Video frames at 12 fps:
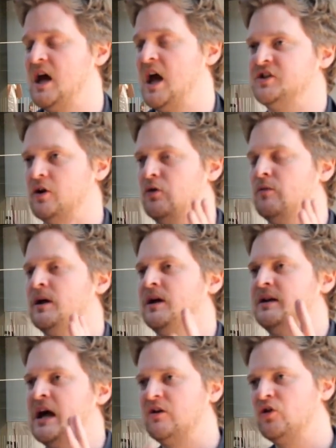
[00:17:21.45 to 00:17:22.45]
So,
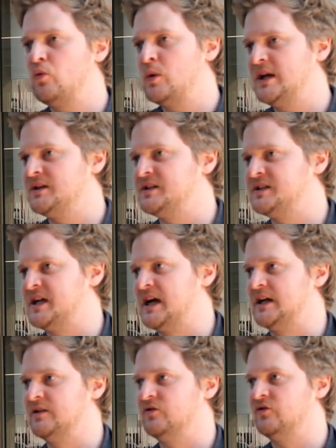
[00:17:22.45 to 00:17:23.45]
now that we
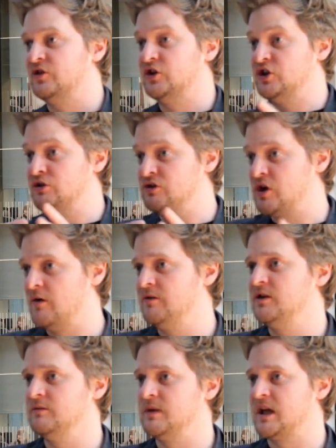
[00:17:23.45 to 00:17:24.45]
understand that
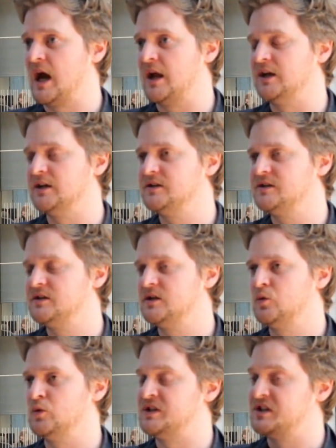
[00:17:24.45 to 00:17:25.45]
Newtonian mechanics
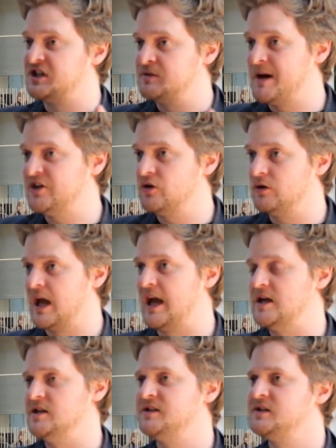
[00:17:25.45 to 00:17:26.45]
was a special
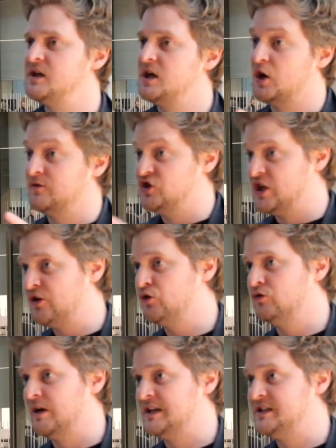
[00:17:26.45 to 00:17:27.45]
case of
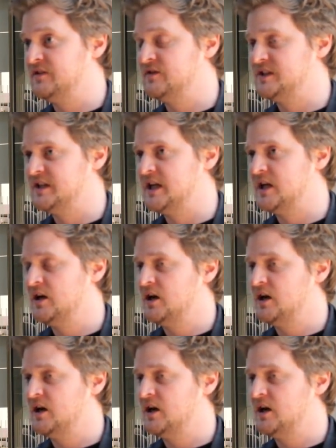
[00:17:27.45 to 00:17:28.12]
general relativity,